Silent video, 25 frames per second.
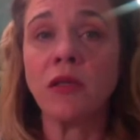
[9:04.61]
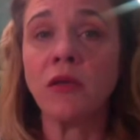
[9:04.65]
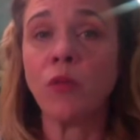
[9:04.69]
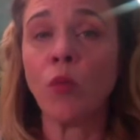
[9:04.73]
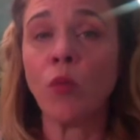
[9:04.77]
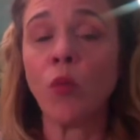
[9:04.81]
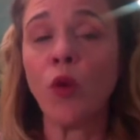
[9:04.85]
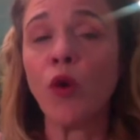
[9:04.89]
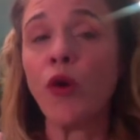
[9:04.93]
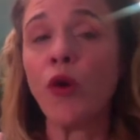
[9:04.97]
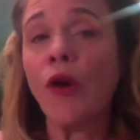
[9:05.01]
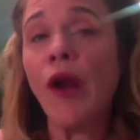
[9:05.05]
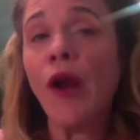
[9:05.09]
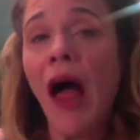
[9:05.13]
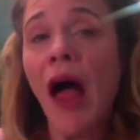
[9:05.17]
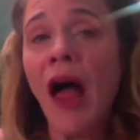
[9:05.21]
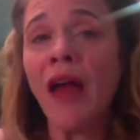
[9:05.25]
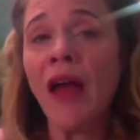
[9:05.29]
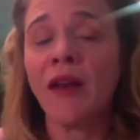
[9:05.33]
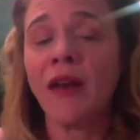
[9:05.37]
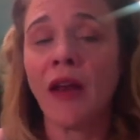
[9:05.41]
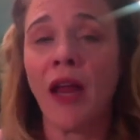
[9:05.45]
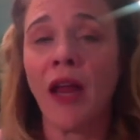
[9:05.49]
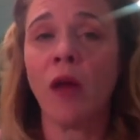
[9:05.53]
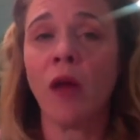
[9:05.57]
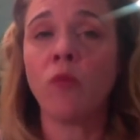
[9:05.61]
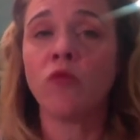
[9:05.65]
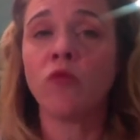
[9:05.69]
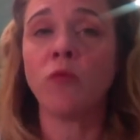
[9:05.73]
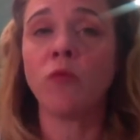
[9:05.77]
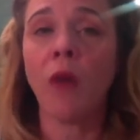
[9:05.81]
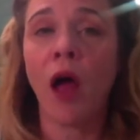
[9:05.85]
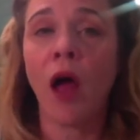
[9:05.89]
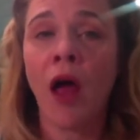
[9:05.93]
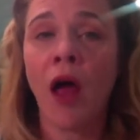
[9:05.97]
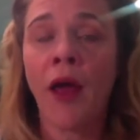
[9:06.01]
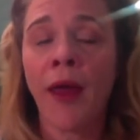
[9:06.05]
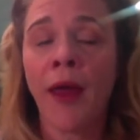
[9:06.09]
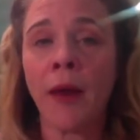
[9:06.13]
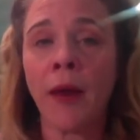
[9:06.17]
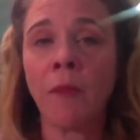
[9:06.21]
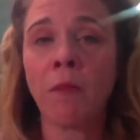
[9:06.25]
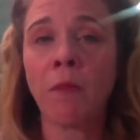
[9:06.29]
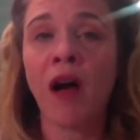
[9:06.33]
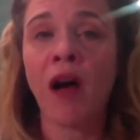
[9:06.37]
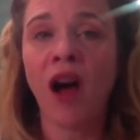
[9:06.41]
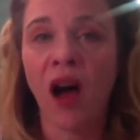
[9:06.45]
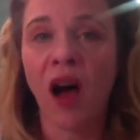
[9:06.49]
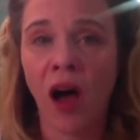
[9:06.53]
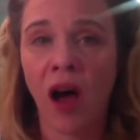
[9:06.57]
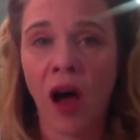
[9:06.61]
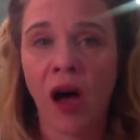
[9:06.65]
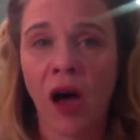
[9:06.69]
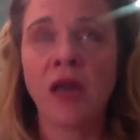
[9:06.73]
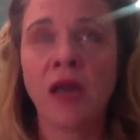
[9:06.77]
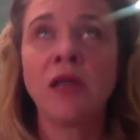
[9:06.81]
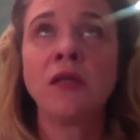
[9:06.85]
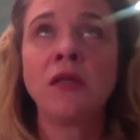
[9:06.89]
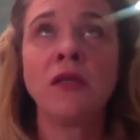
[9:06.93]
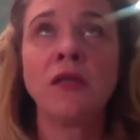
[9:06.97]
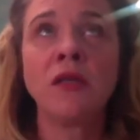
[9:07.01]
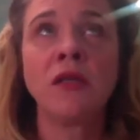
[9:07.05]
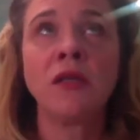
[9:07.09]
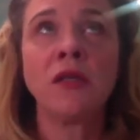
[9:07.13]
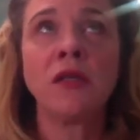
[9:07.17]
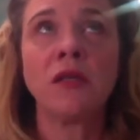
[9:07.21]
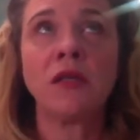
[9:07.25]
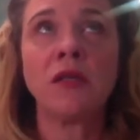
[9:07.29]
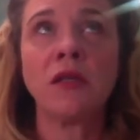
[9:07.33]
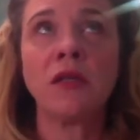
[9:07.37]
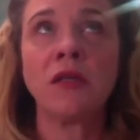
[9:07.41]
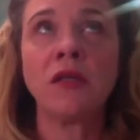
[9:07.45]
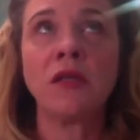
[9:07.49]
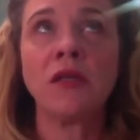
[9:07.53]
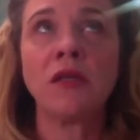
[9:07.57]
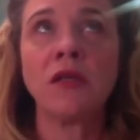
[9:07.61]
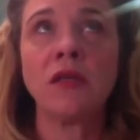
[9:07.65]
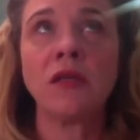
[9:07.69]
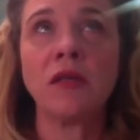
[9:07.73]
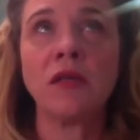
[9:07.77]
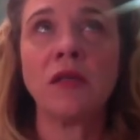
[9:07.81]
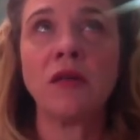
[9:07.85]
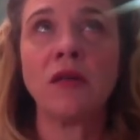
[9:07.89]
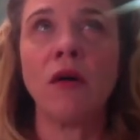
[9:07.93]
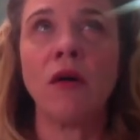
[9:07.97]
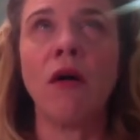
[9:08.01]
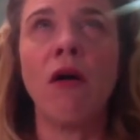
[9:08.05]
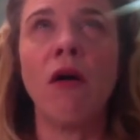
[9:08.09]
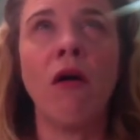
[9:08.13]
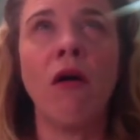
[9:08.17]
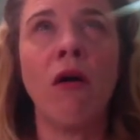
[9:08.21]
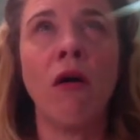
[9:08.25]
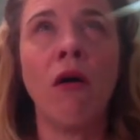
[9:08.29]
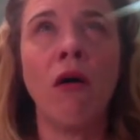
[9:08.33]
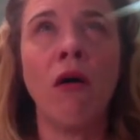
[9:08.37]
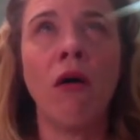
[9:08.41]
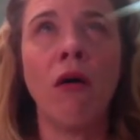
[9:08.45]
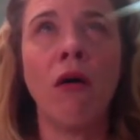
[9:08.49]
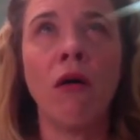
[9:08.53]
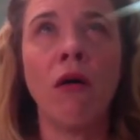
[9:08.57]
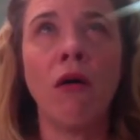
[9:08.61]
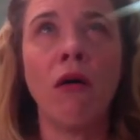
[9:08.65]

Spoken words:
were not named Ma and Pa. I